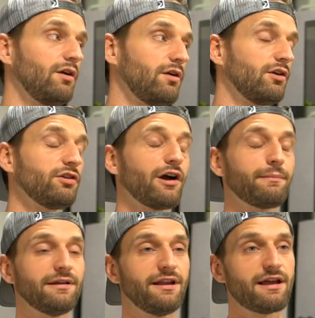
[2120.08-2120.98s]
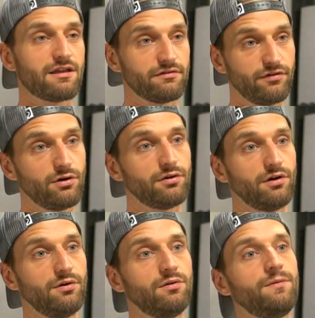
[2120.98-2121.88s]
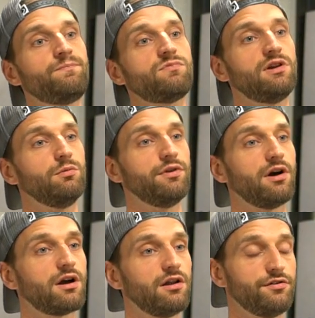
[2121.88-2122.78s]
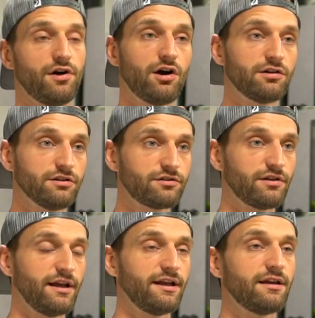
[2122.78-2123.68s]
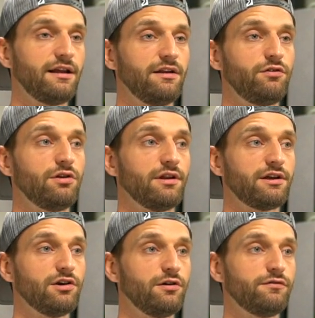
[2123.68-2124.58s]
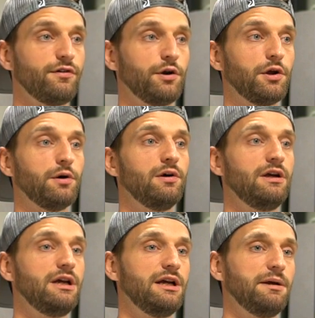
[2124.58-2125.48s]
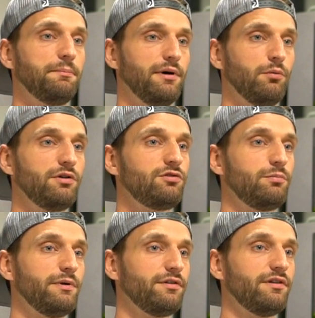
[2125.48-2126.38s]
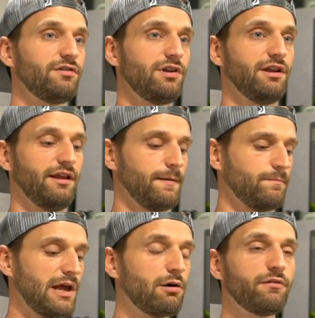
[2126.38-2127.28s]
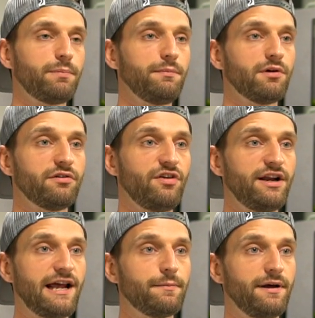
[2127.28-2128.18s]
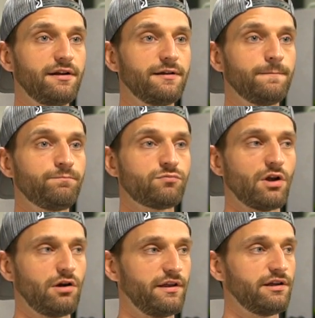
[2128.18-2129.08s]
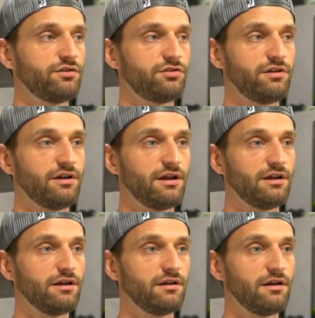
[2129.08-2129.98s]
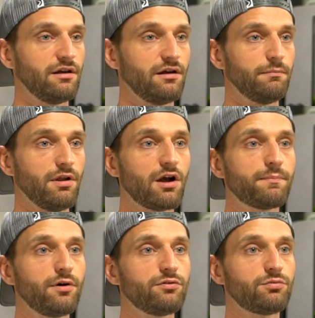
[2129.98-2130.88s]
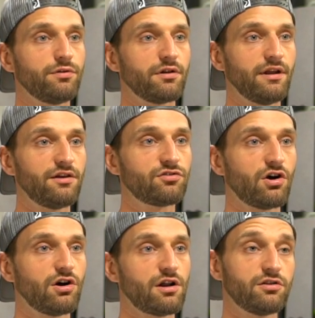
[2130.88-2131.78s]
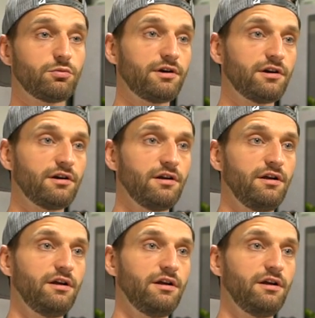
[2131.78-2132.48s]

you're talking about liking the photo and what the color of the heart looks like, and if you can like your own photo. But once you build this thing, like, how are people going to find out about it? Yeah. Are they going to see a blog post with a nice card on Twitter